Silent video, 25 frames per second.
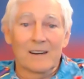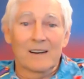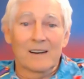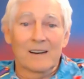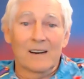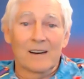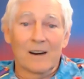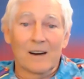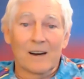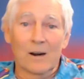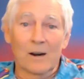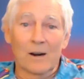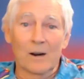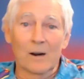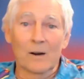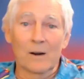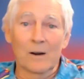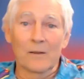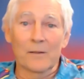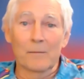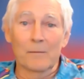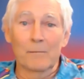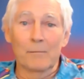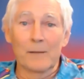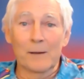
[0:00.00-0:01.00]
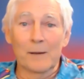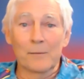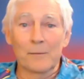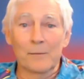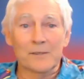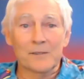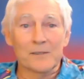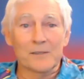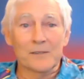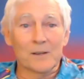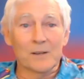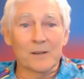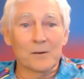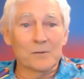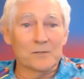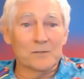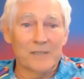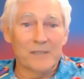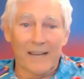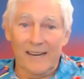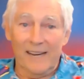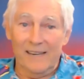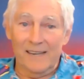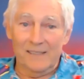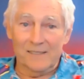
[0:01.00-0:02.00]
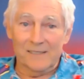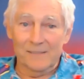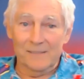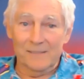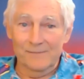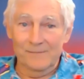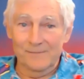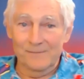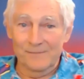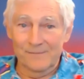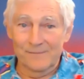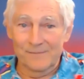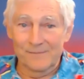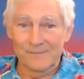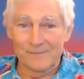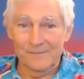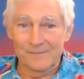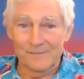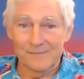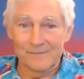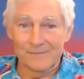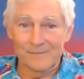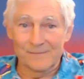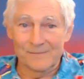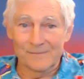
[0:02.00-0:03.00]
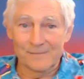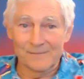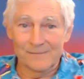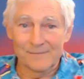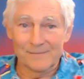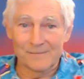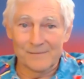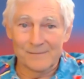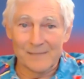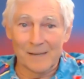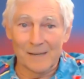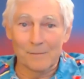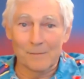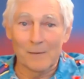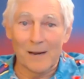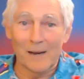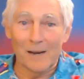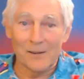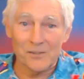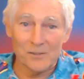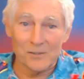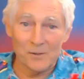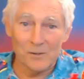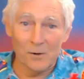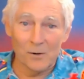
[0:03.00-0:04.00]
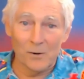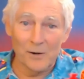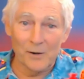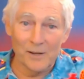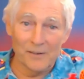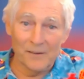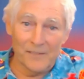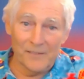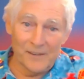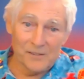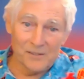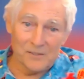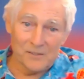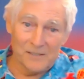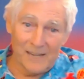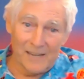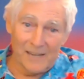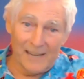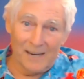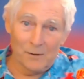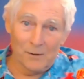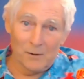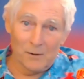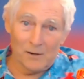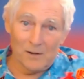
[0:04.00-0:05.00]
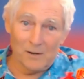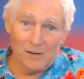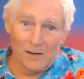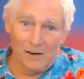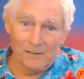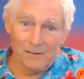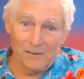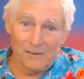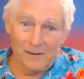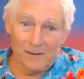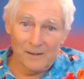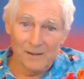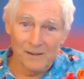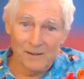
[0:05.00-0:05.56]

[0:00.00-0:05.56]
Oh, the memories of those days. And my story of this day will cover,